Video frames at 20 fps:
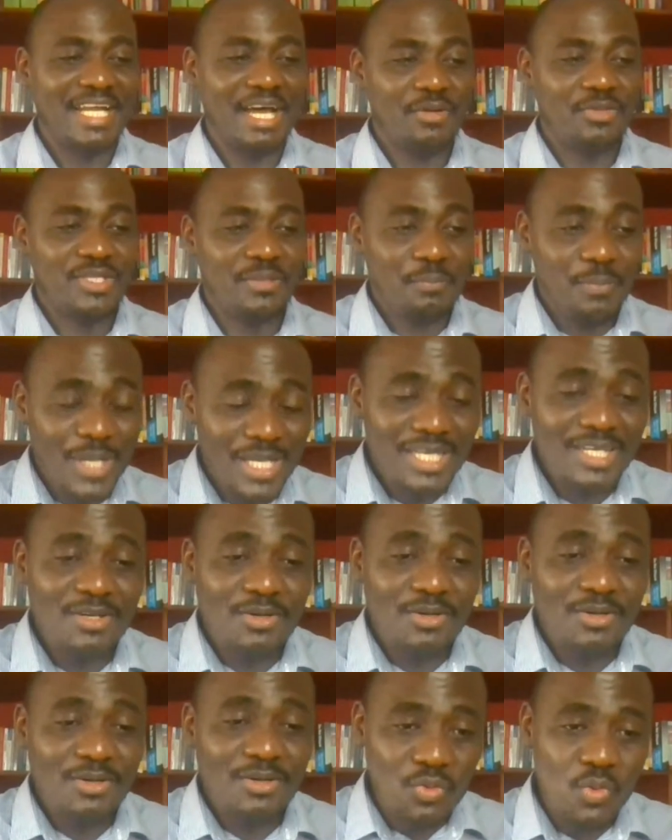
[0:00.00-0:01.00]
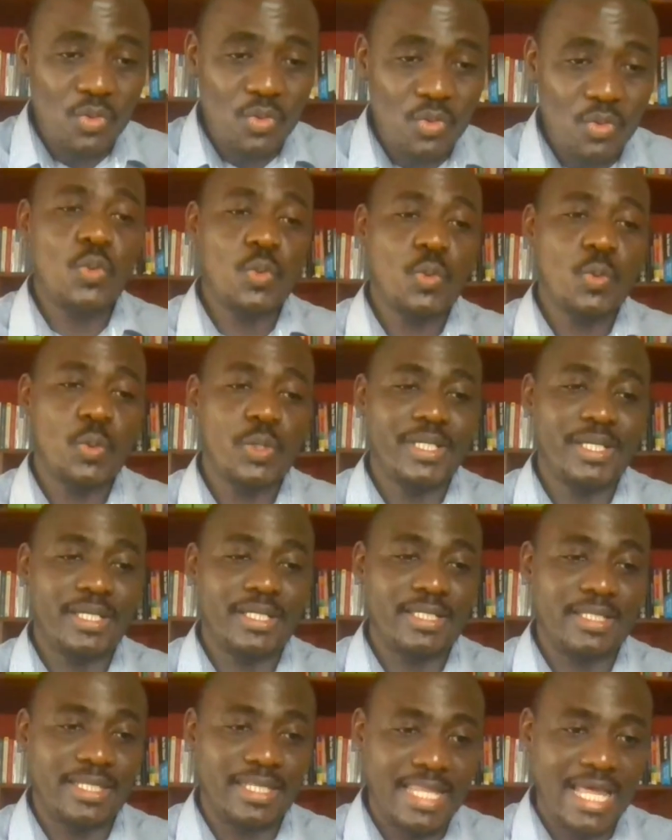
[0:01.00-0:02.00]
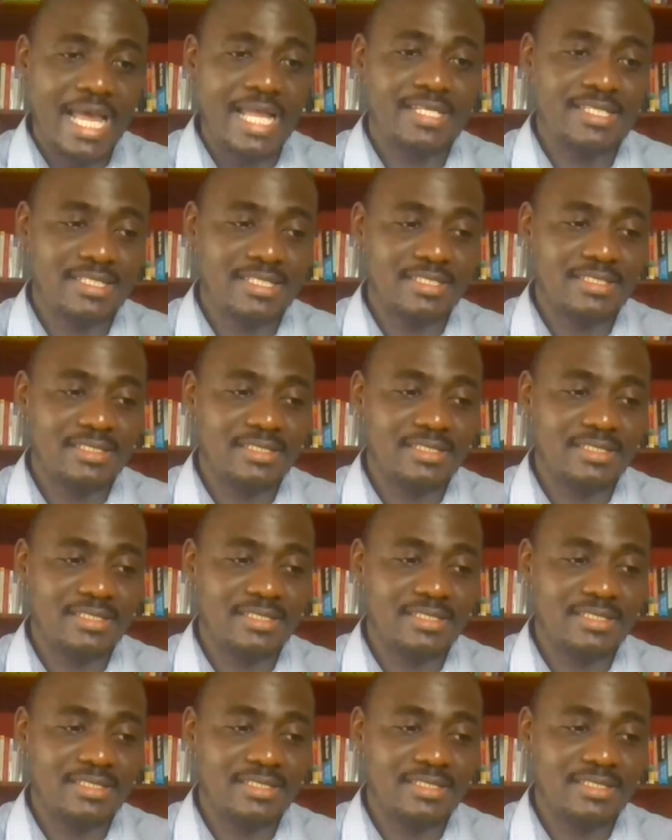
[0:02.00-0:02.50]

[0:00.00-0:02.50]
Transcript: Now, depending on who that